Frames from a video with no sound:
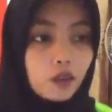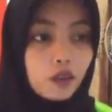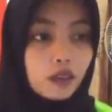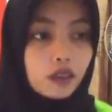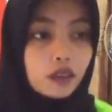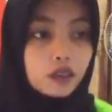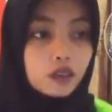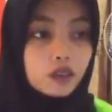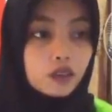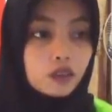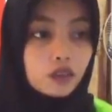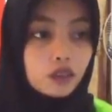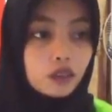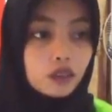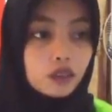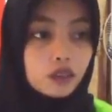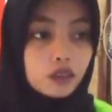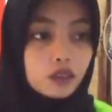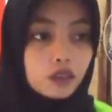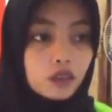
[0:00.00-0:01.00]
While
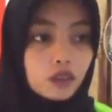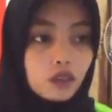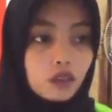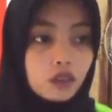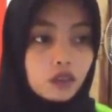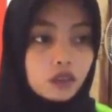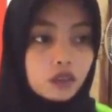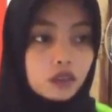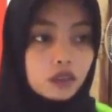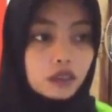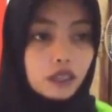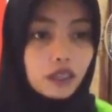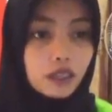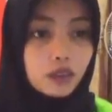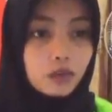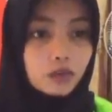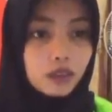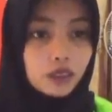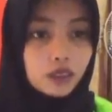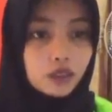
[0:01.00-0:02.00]
students don't
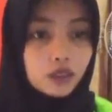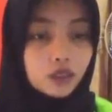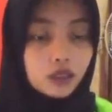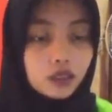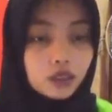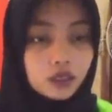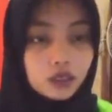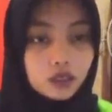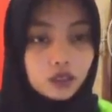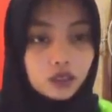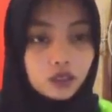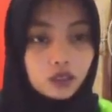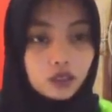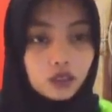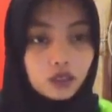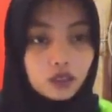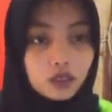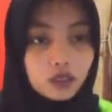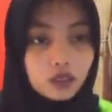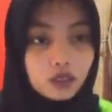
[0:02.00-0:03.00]
talk much,
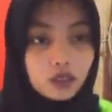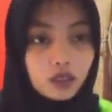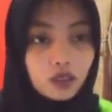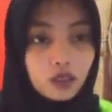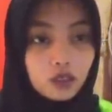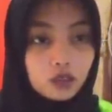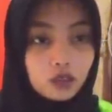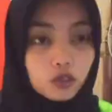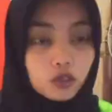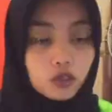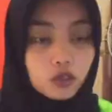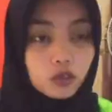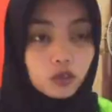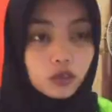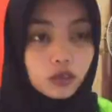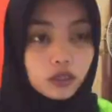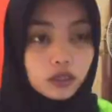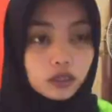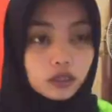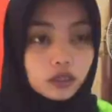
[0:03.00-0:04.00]
students
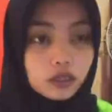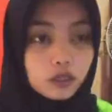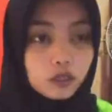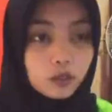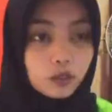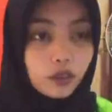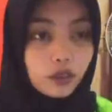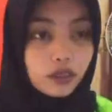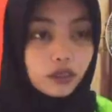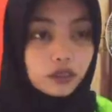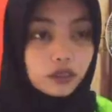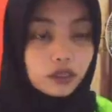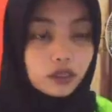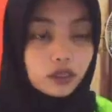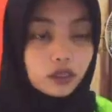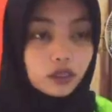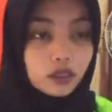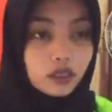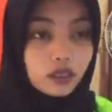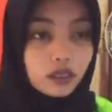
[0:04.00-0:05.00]
also
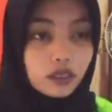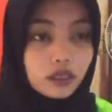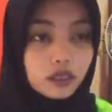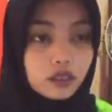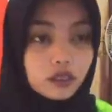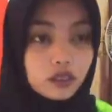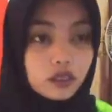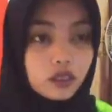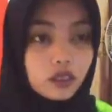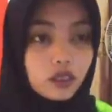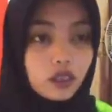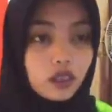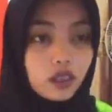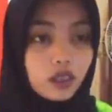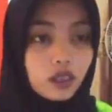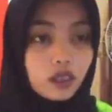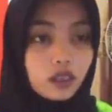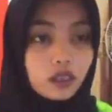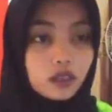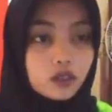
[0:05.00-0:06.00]
participate in class.
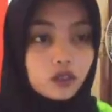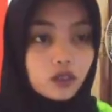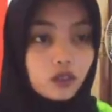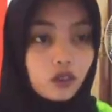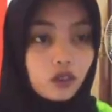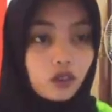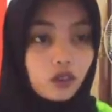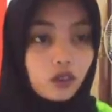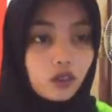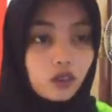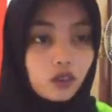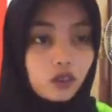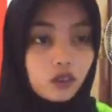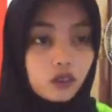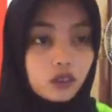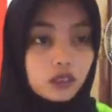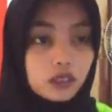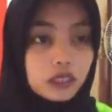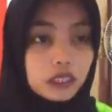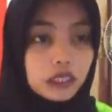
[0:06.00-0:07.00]

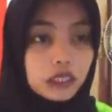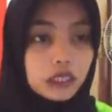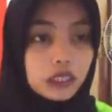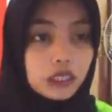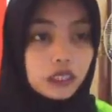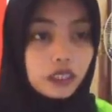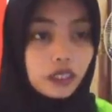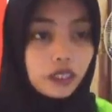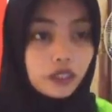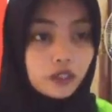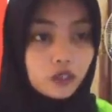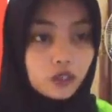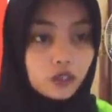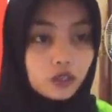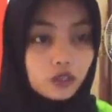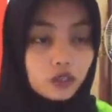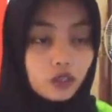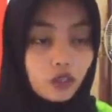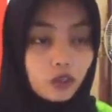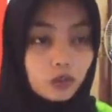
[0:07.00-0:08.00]
So the
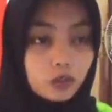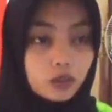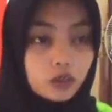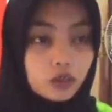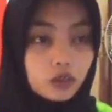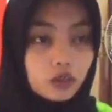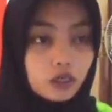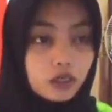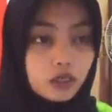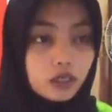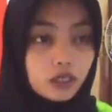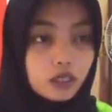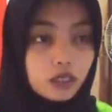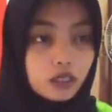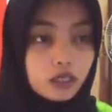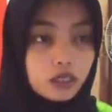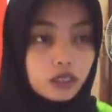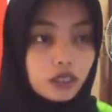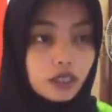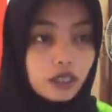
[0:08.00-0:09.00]
nature of students
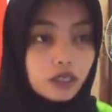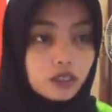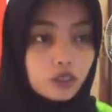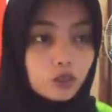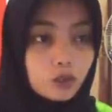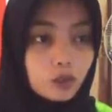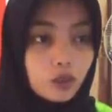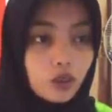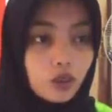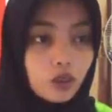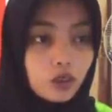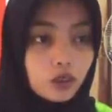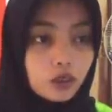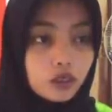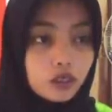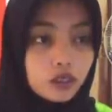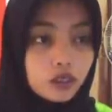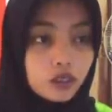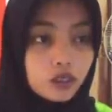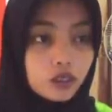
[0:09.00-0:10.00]
is just to
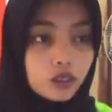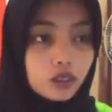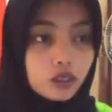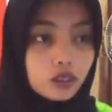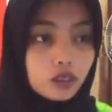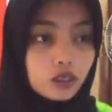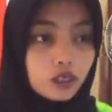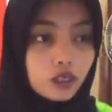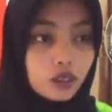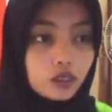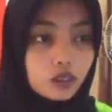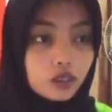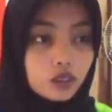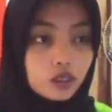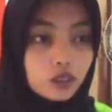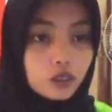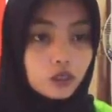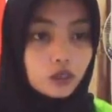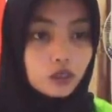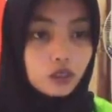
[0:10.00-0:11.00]
follow the teacher
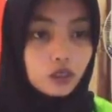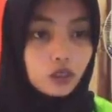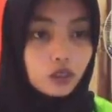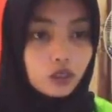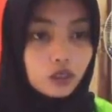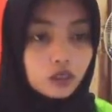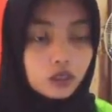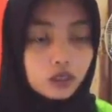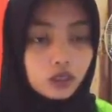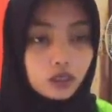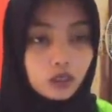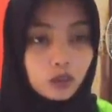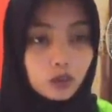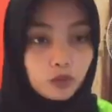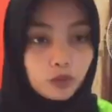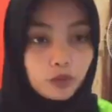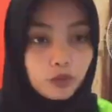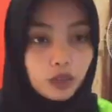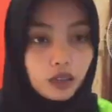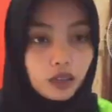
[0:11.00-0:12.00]
direction without
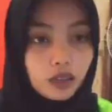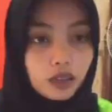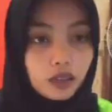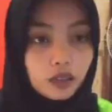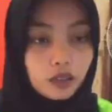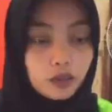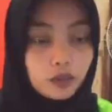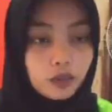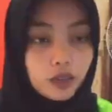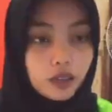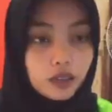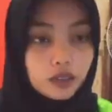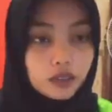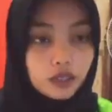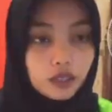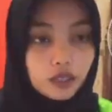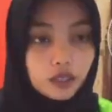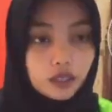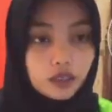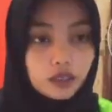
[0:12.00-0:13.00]

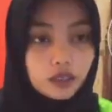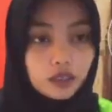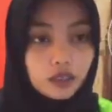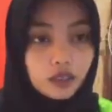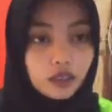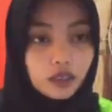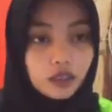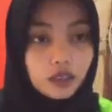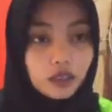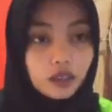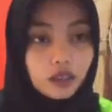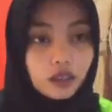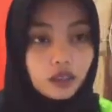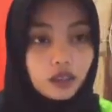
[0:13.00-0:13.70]
being asked